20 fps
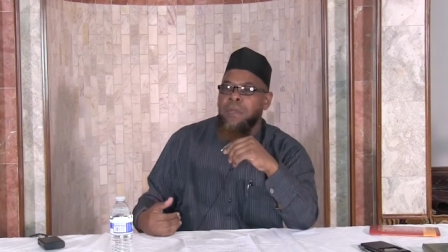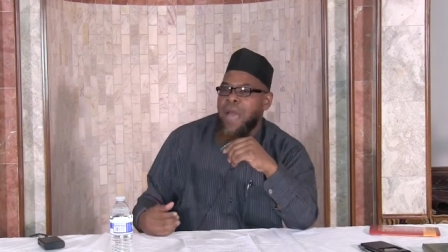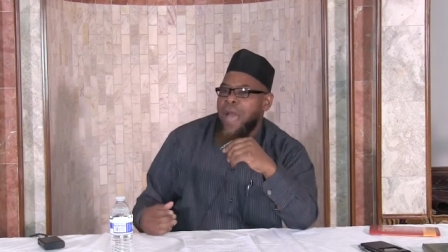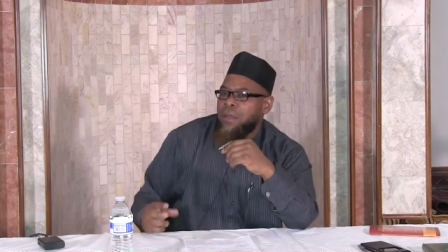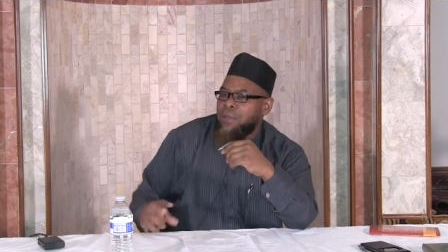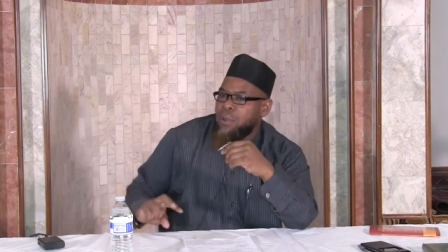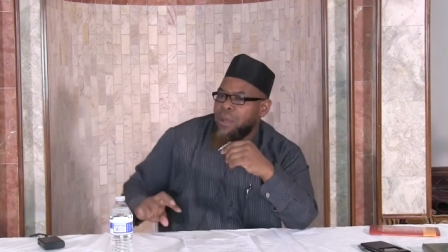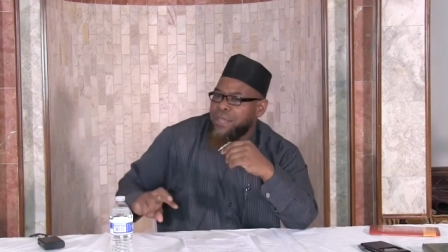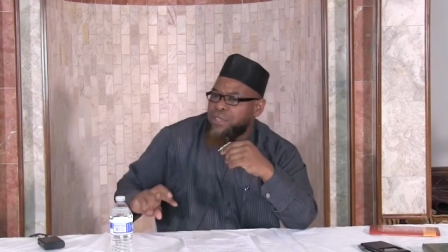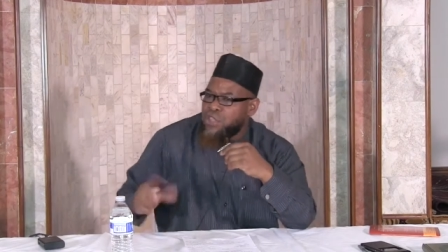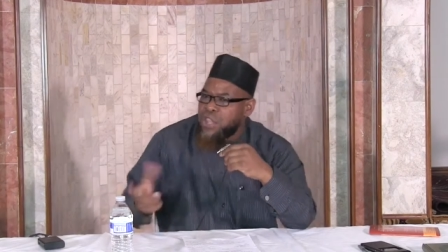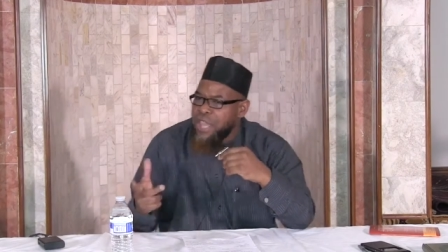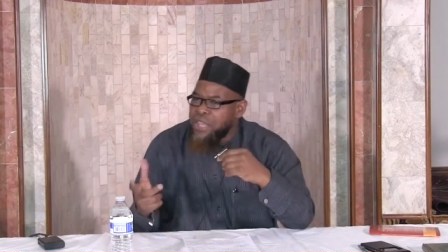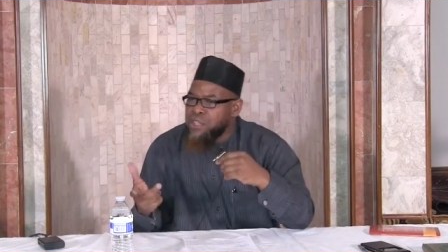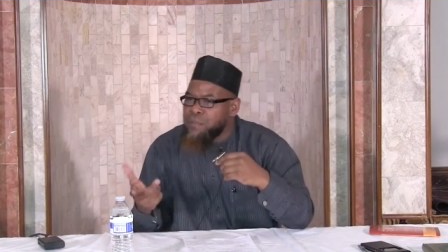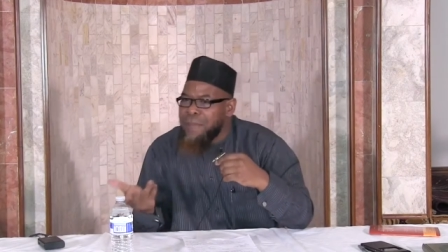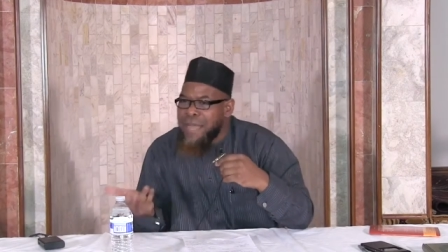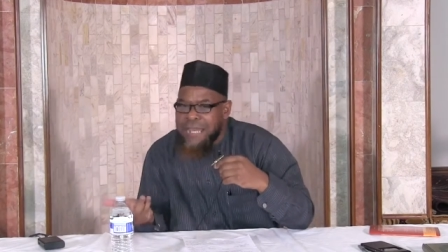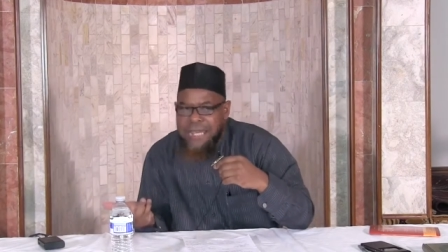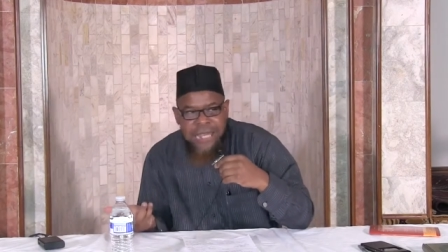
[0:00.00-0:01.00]
How do I
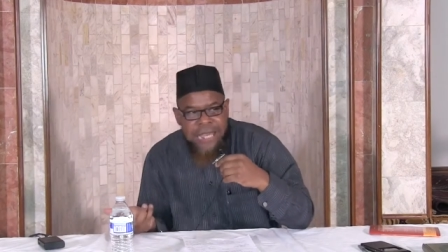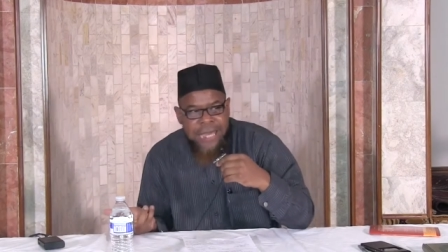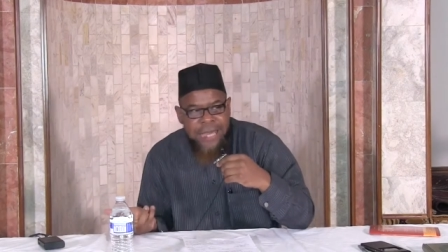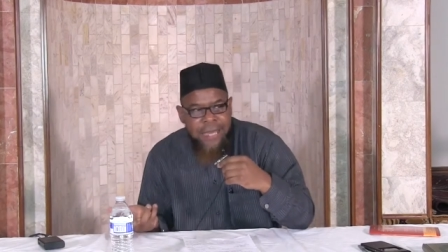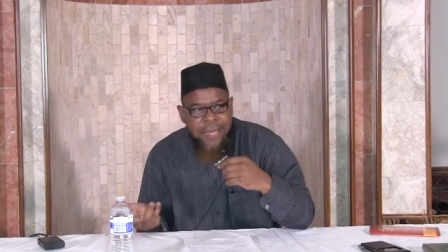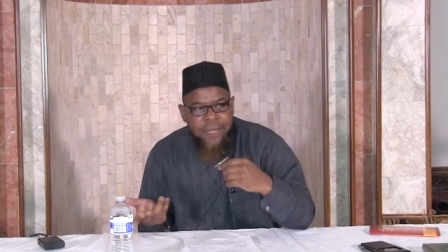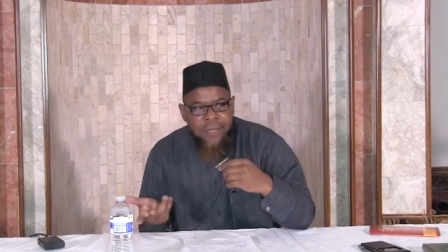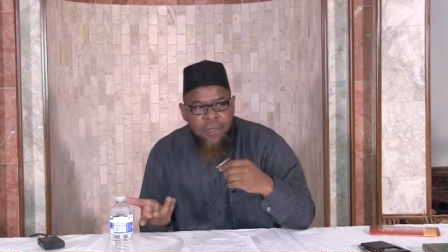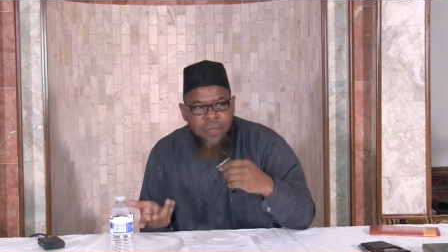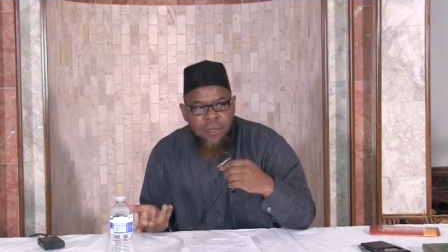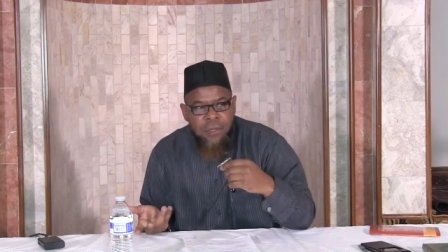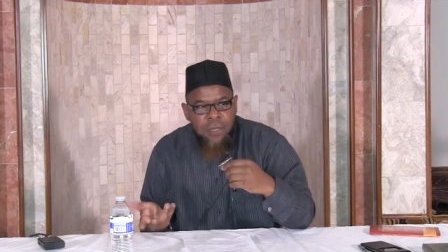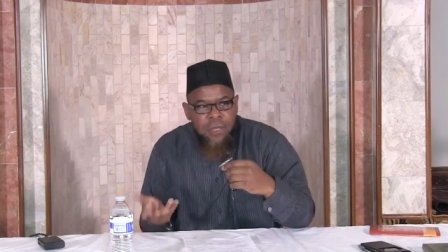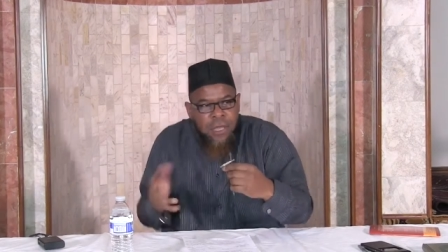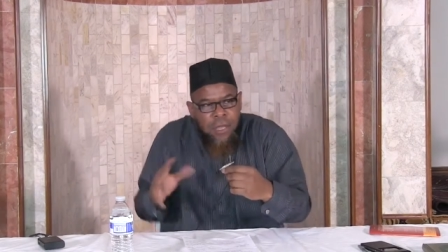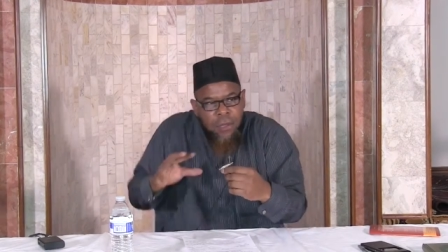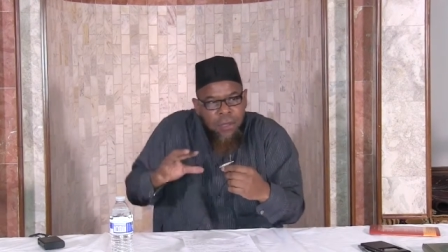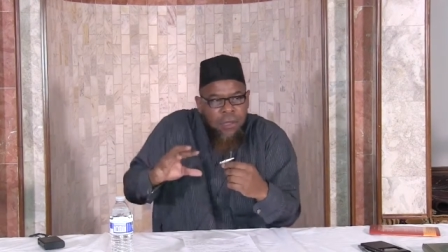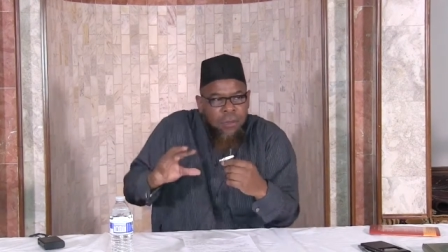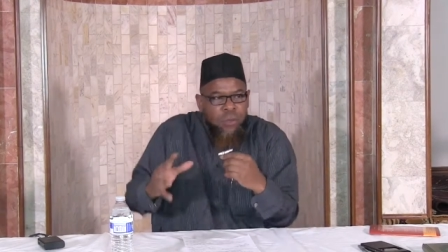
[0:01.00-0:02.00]
change my name?
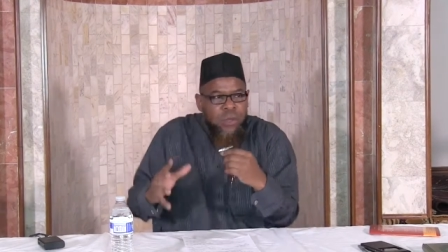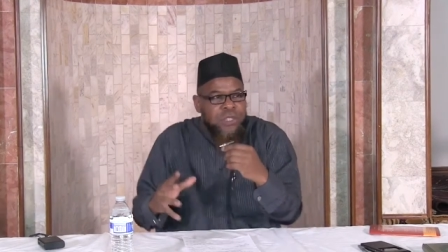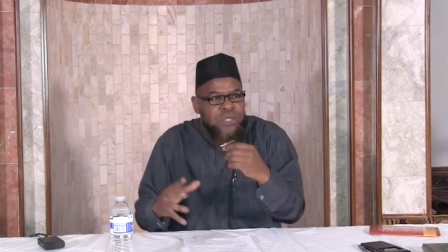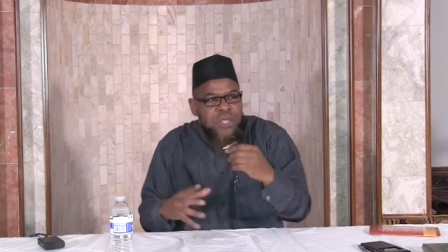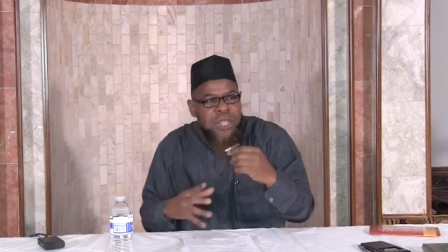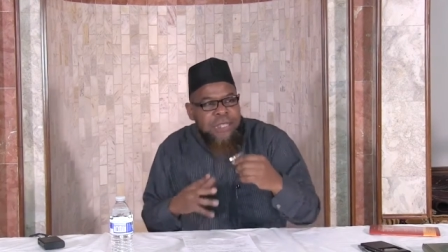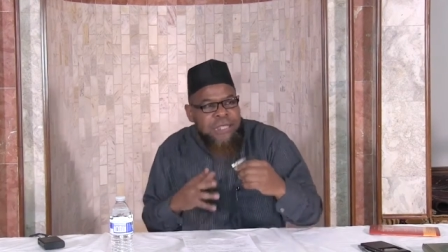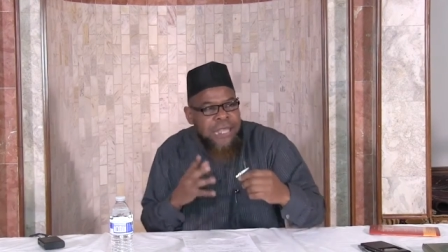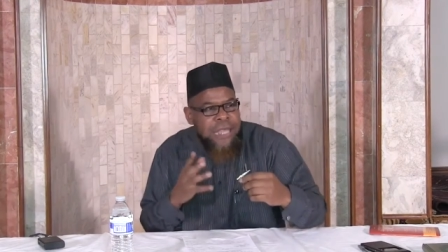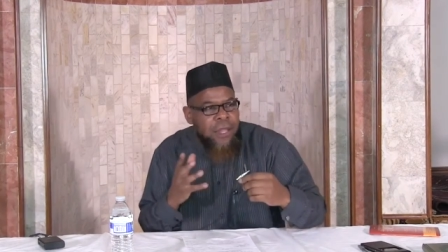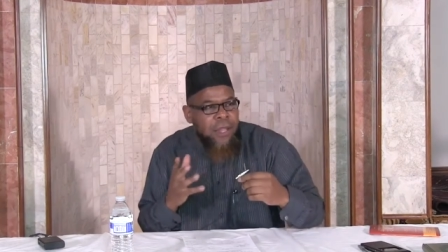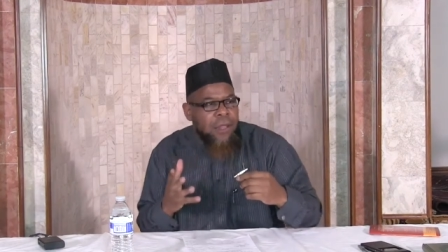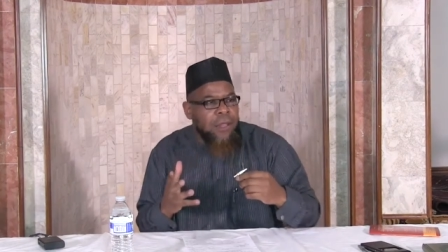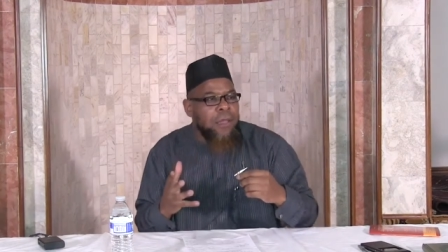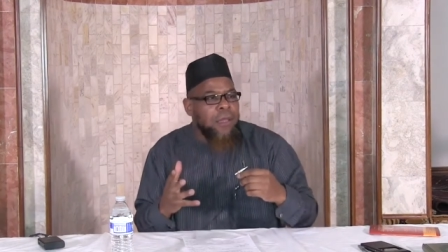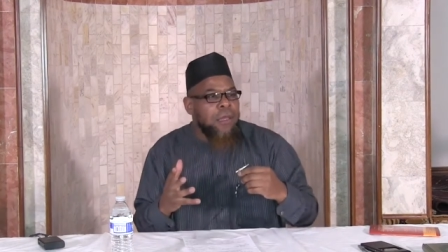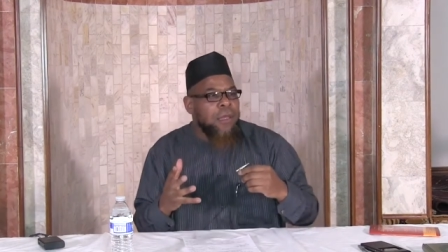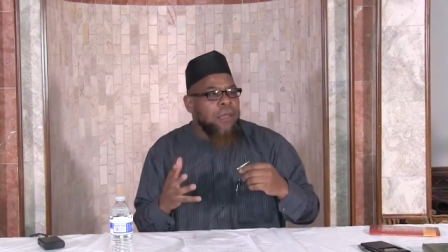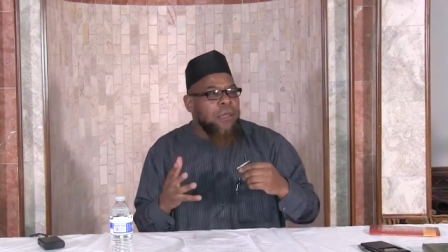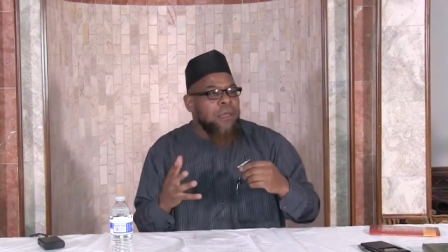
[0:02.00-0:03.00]
Eh, what's the
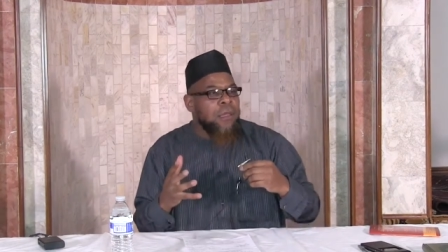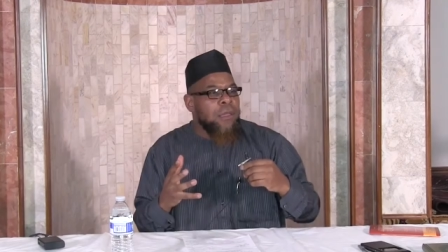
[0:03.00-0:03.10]
deal?